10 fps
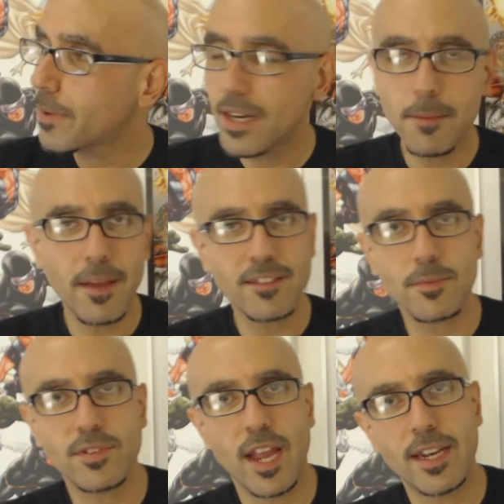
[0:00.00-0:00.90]
but it makes
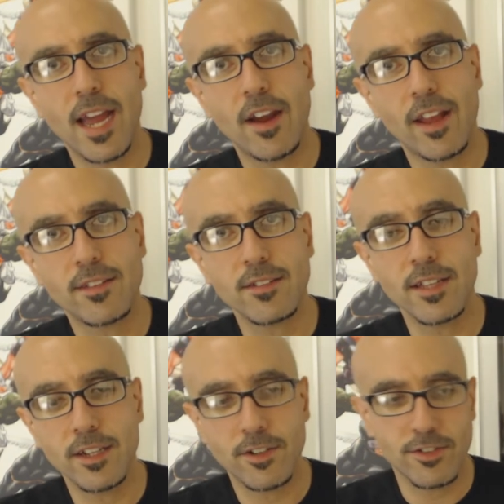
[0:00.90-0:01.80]
him stand out as the
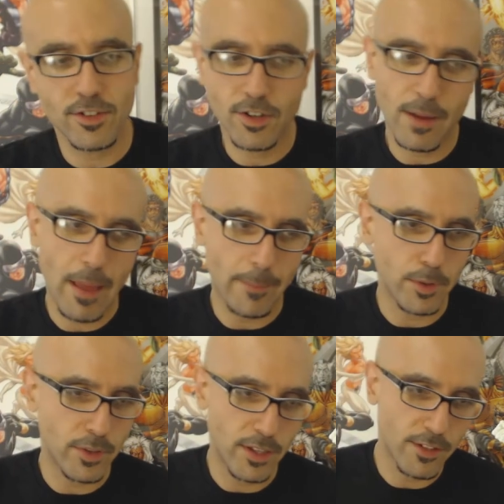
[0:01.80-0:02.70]
leader, so I'm
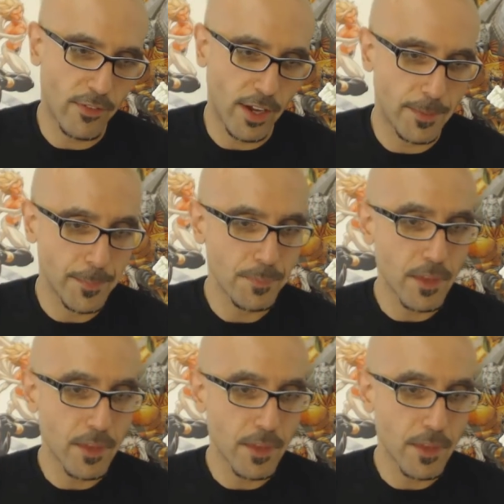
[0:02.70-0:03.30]
happy with it. It's fine.